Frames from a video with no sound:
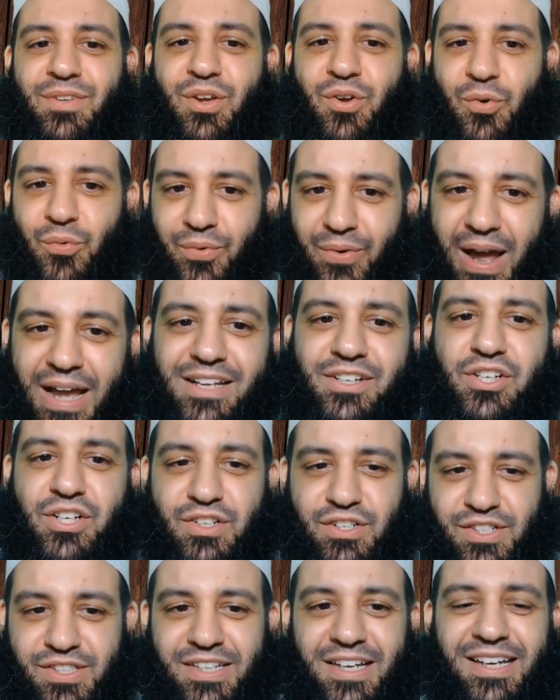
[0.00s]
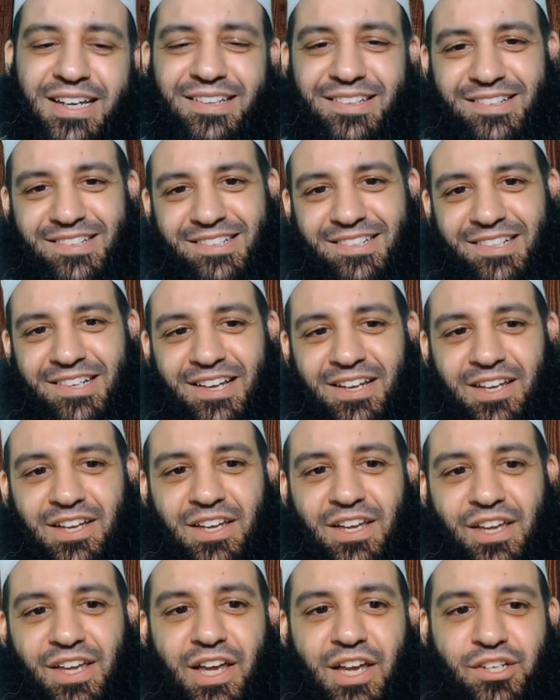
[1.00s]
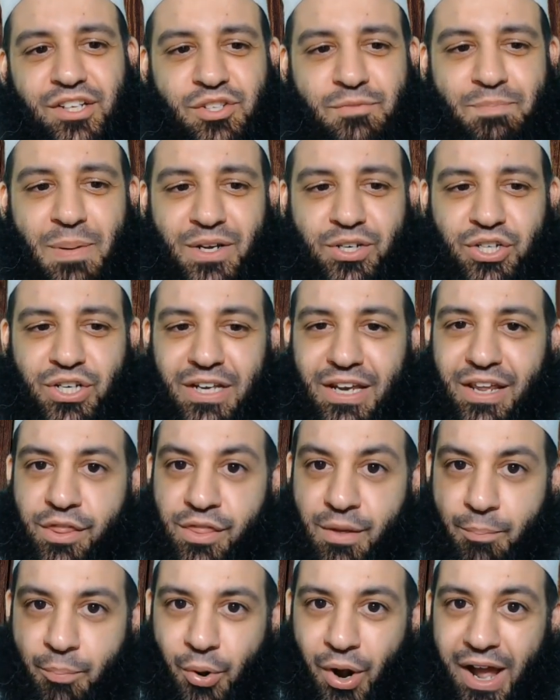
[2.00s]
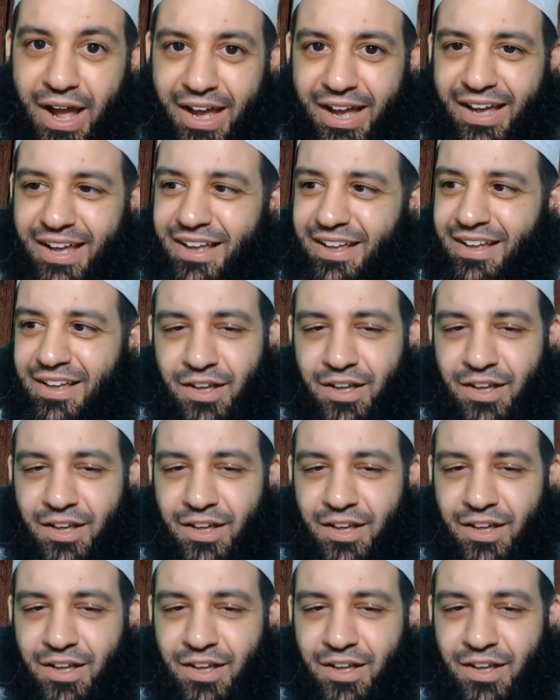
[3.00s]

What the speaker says: righteous deeds, especially the prayer,